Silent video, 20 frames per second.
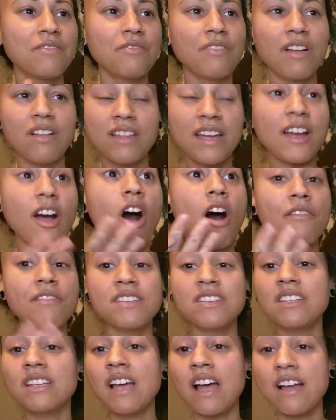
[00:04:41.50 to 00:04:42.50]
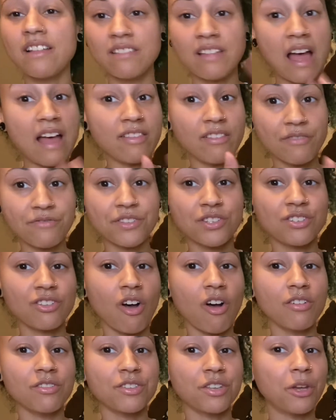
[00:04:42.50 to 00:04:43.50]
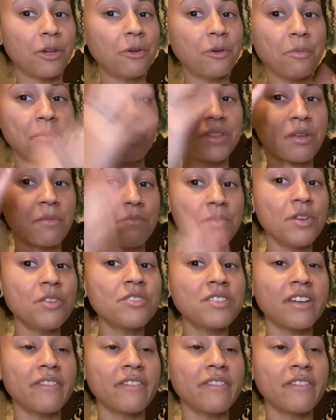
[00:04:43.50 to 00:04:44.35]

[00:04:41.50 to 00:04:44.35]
Like, obviously, I, I love the song too, but the music